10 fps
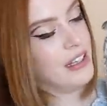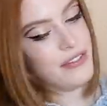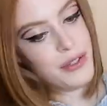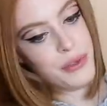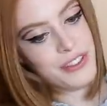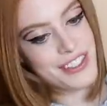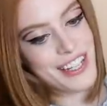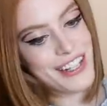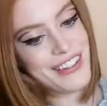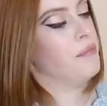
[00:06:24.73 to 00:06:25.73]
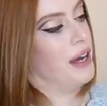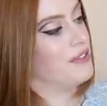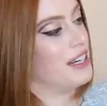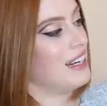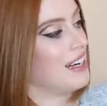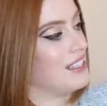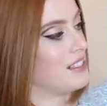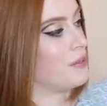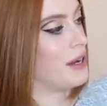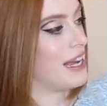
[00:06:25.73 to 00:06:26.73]
if you want to but I really
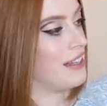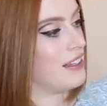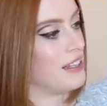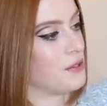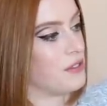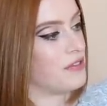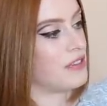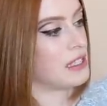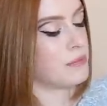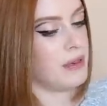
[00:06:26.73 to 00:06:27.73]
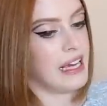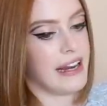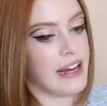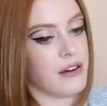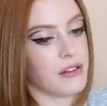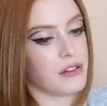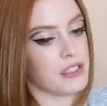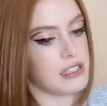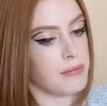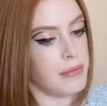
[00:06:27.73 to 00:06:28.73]
liked the way that it sort of splayed out
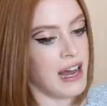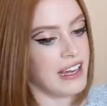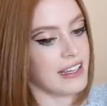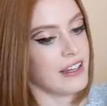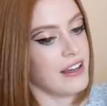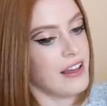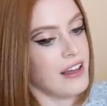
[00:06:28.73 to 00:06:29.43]
across the back